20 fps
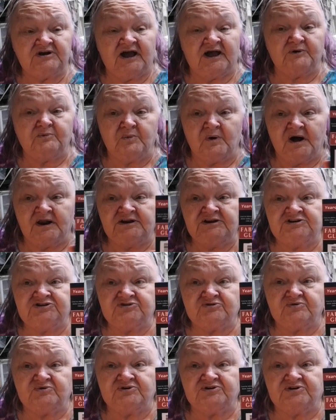wanted
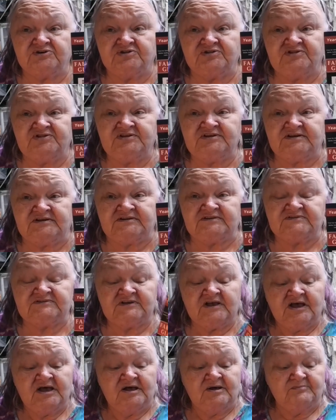to order this,
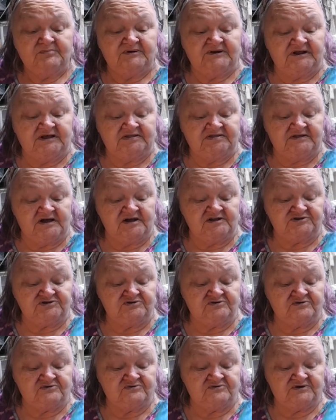but I thought,
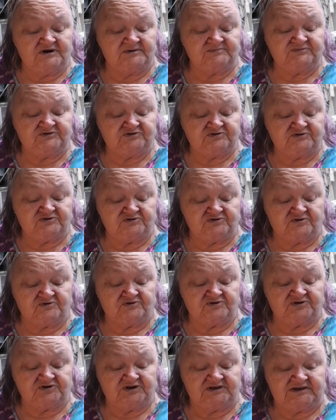no, I'm just going to
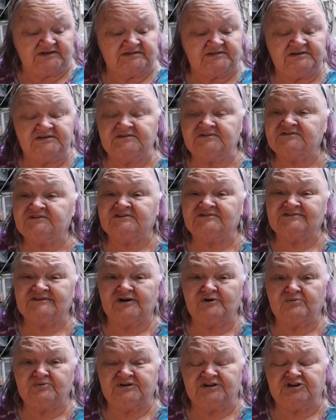order Aleene's because I
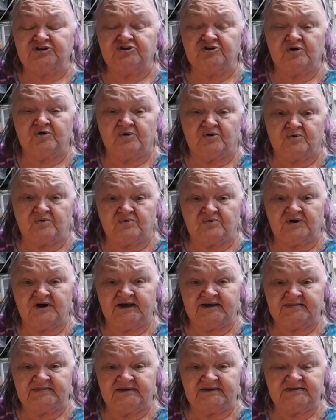already know
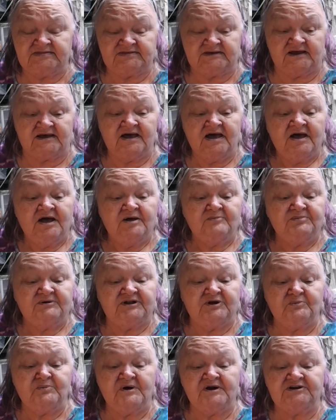I like that. But
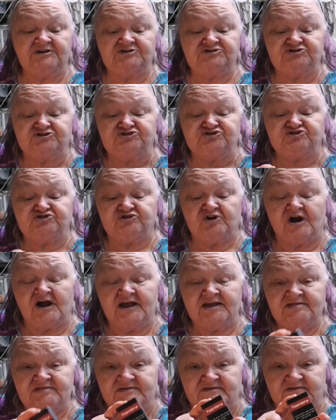I wanted to
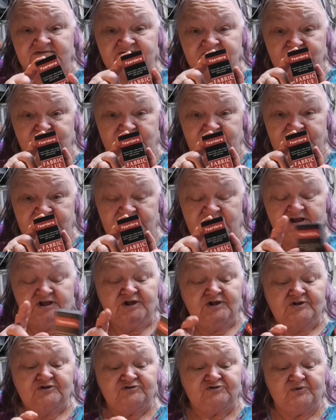try this one.
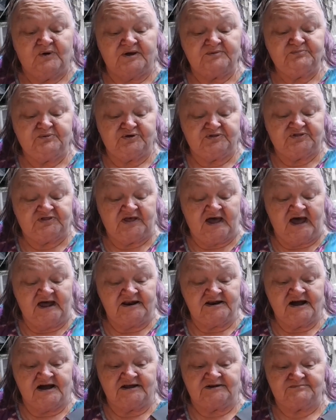So I put
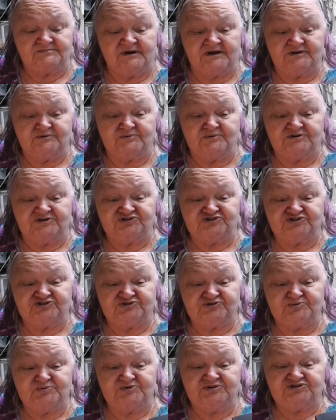that on my wish
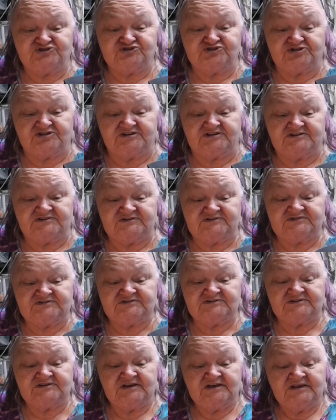
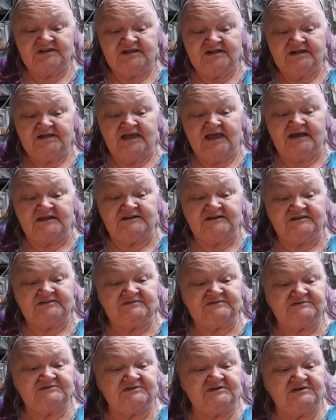list, and
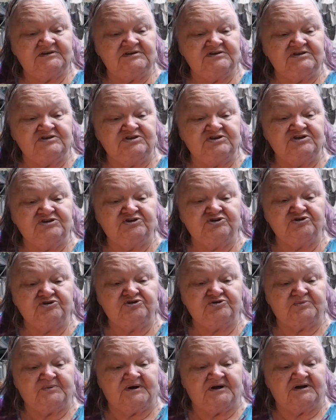it's
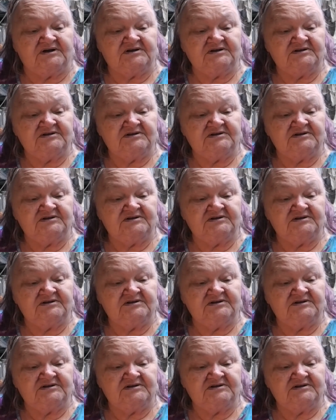Yerdera.